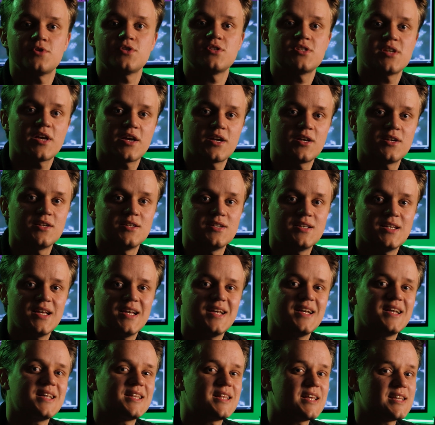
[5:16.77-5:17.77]
a second,
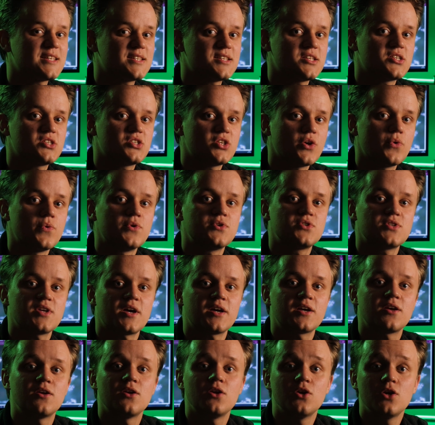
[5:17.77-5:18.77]
that's the slowest
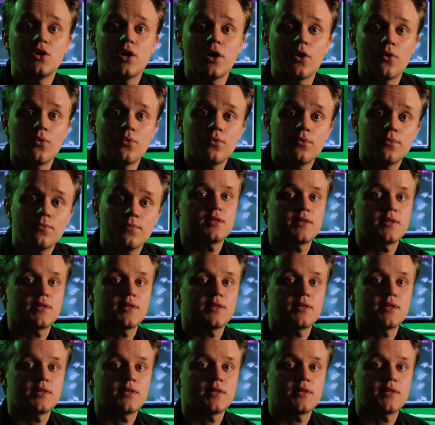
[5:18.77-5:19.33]
I can go.